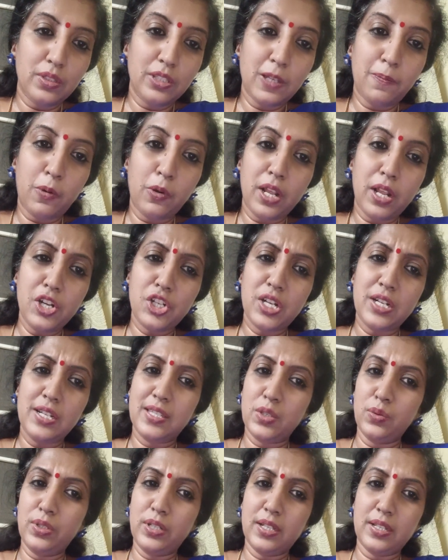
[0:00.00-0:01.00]
the potential
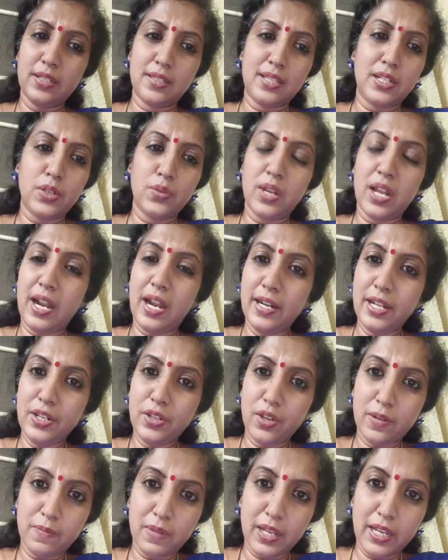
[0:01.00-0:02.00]
suitors that you had in
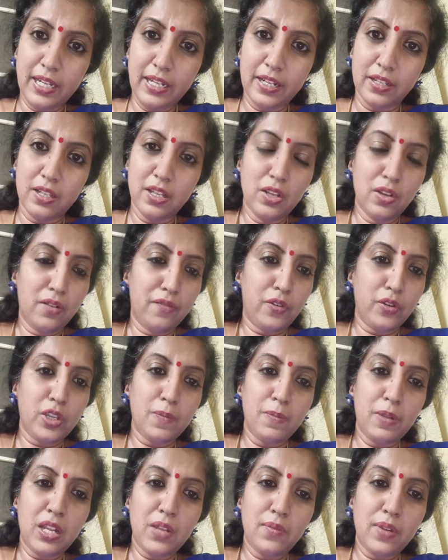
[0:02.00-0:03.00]
your mind for your
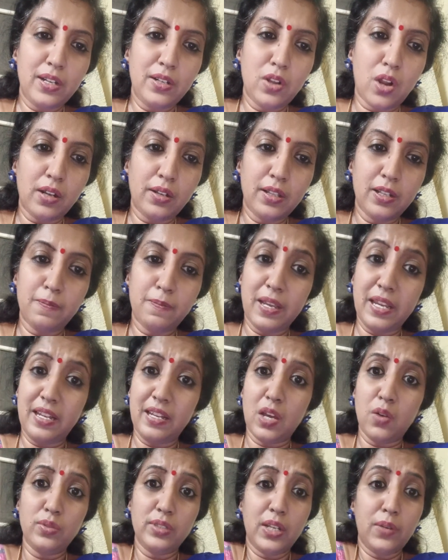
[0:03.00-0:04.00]
beloved daughter, by
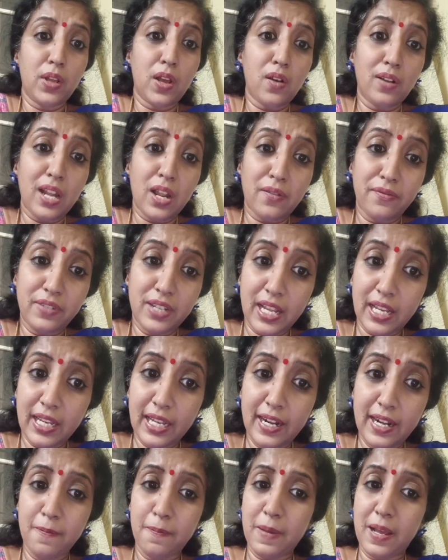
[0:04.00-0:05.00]
now they would all have
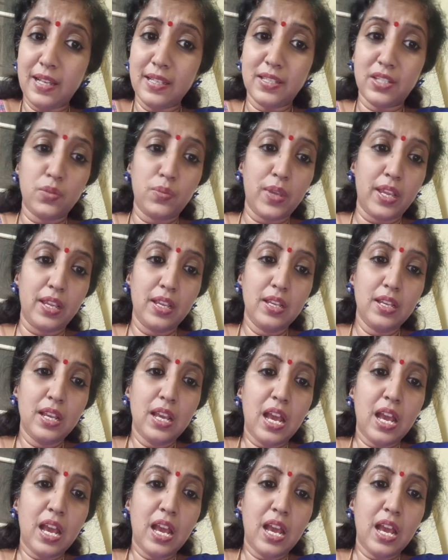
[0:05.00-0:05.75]
died and passed away.